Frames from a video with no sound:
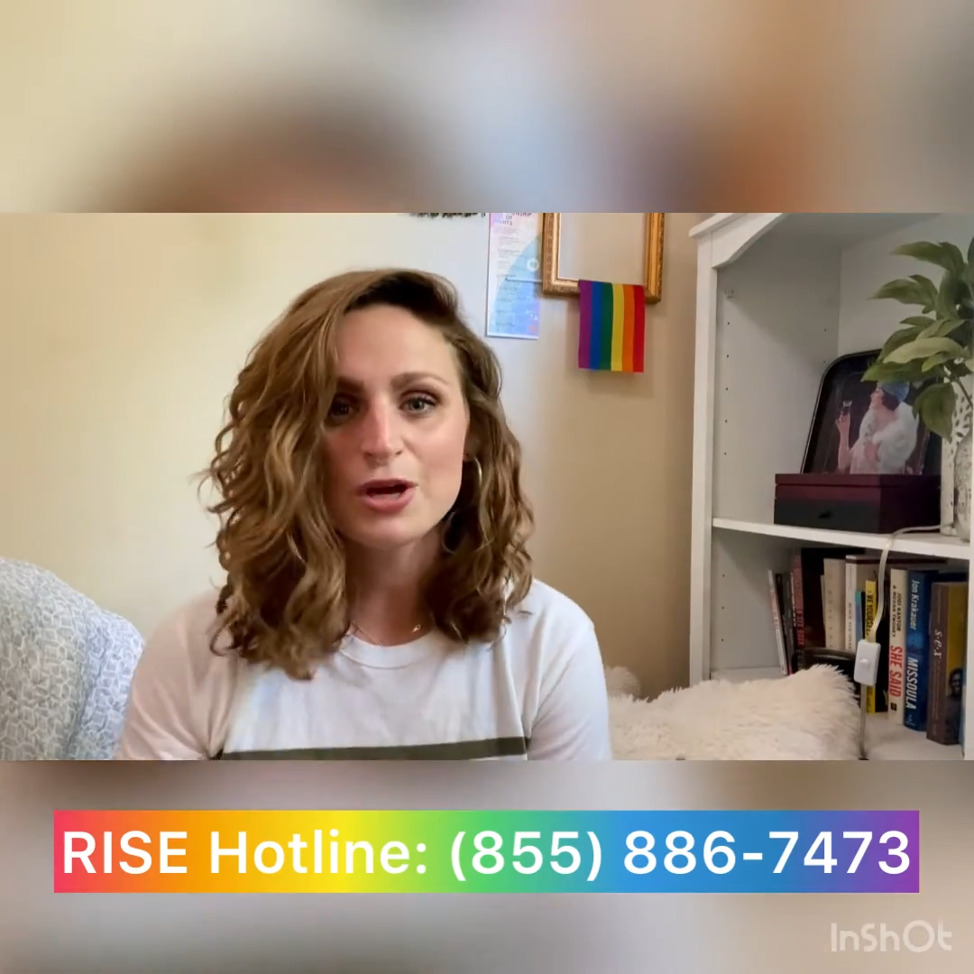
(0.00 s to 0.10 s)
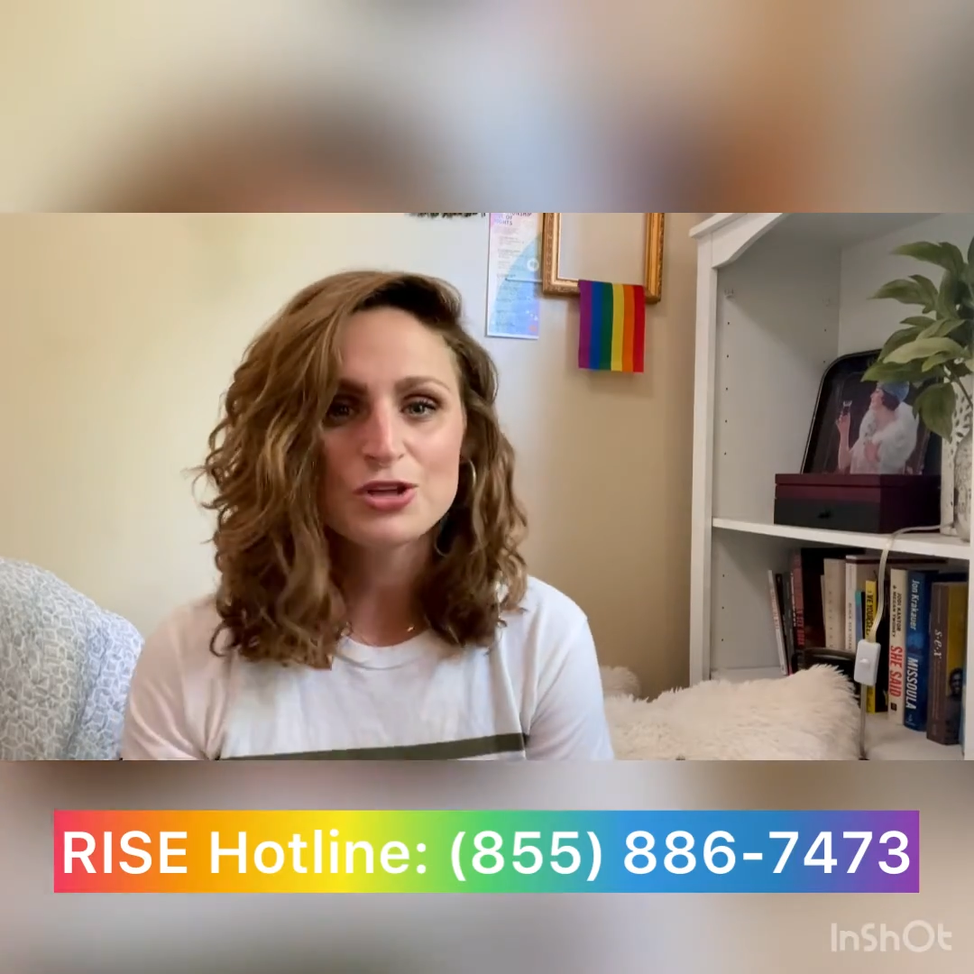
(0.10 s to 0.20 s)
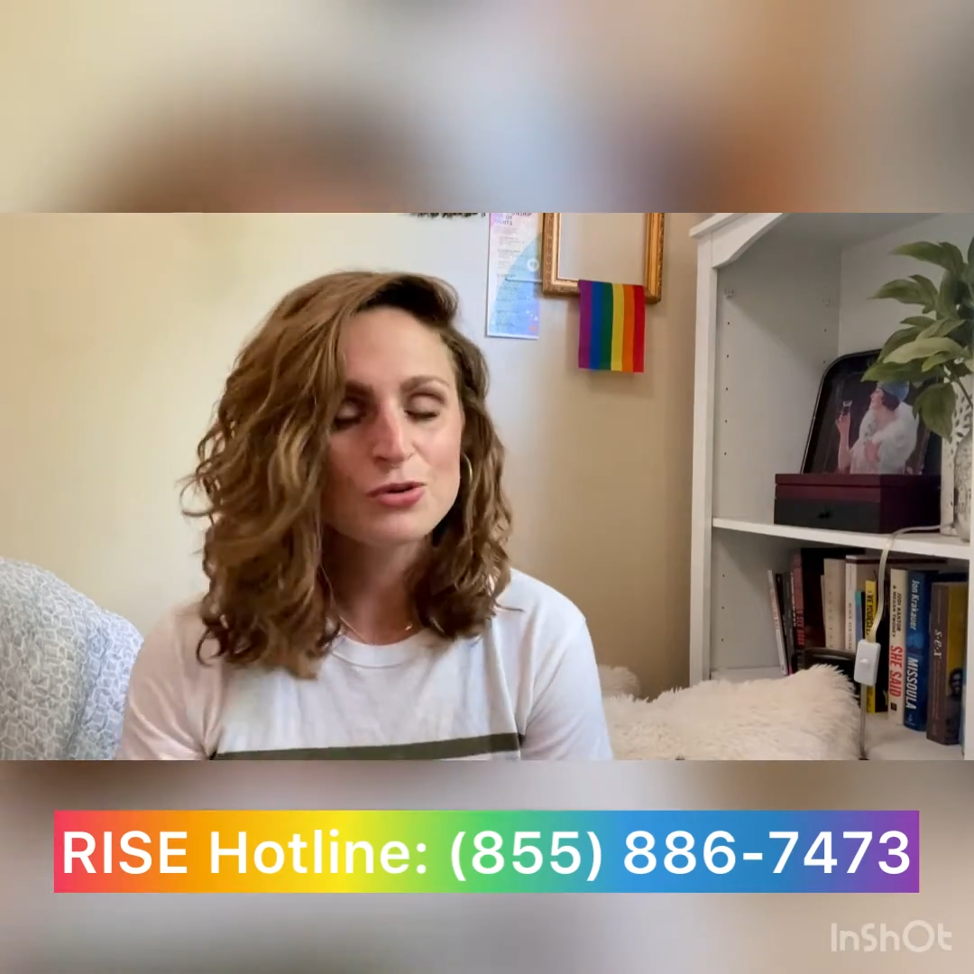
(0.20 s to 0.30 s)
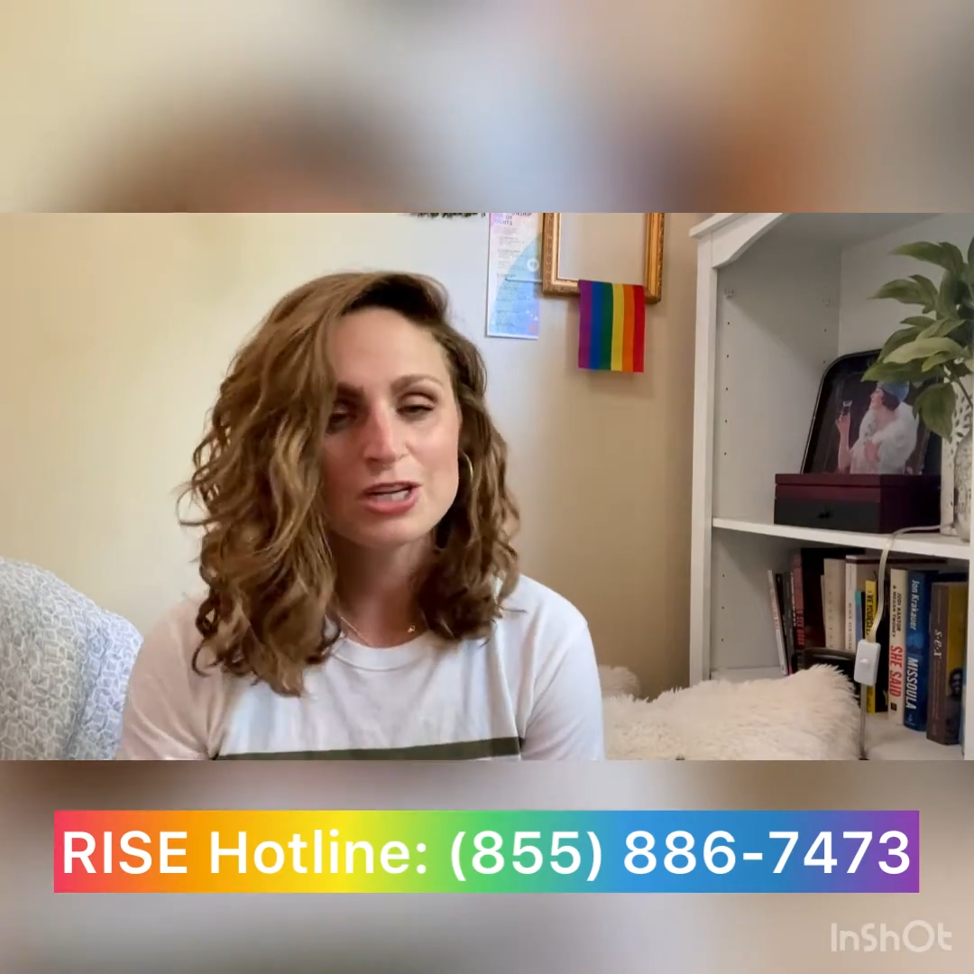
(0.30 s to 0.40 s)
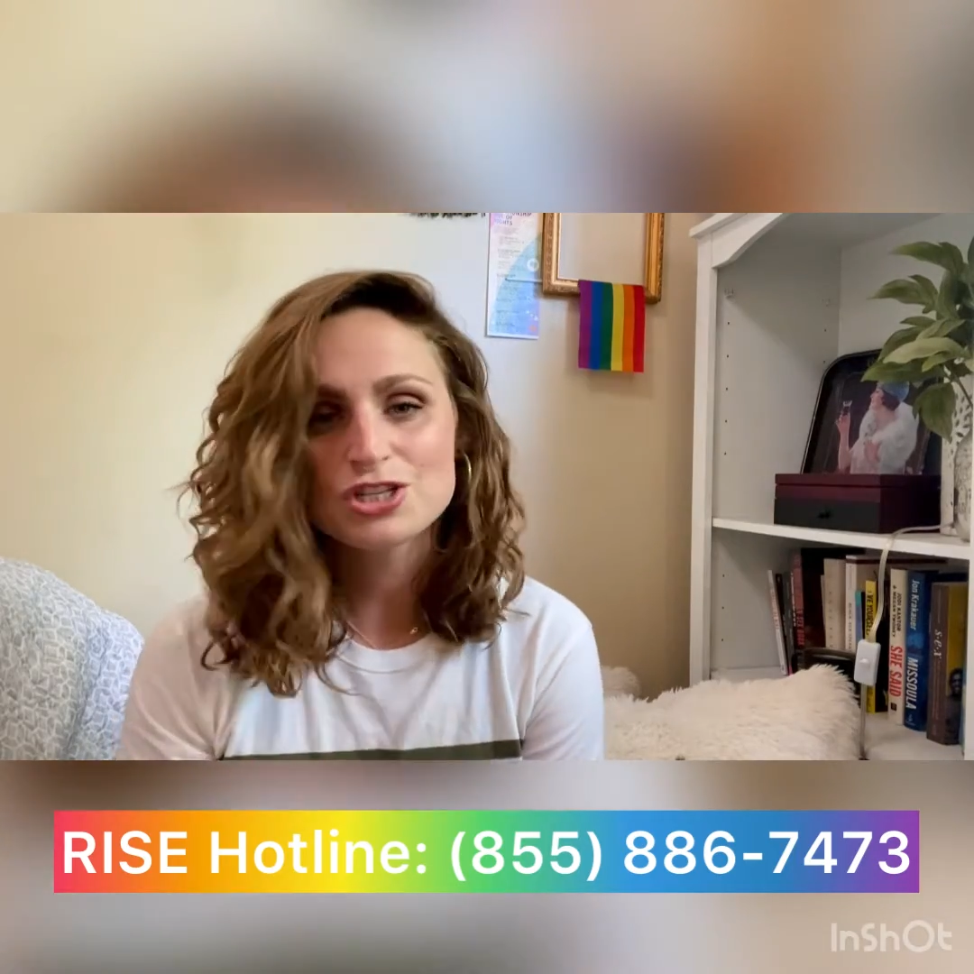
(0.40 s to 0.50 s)
you
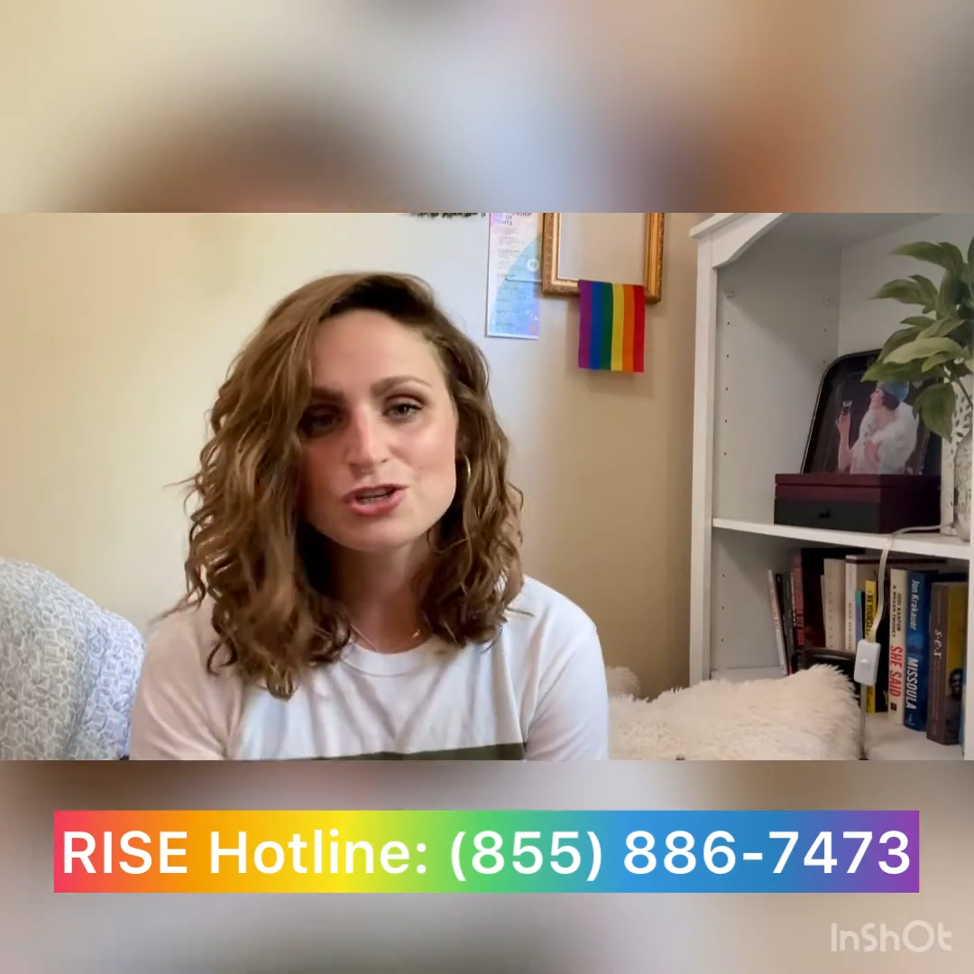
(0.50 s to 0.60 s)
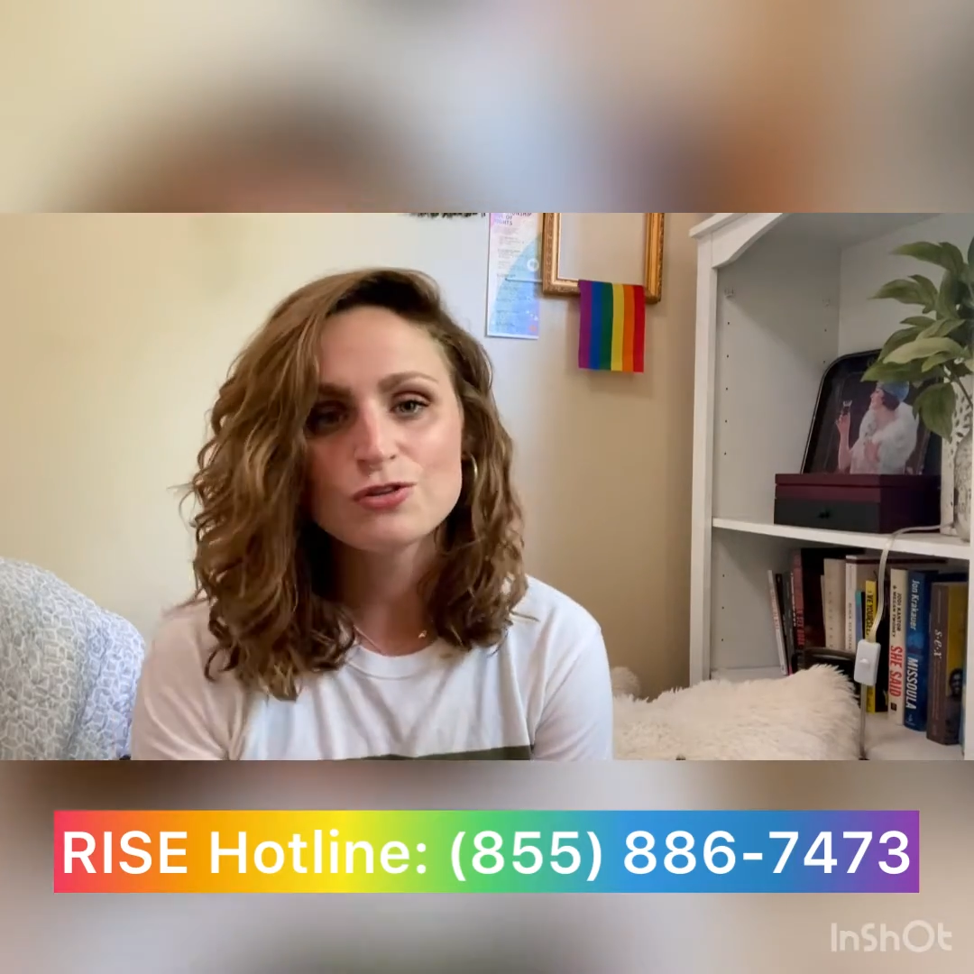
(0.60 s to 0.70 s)
can do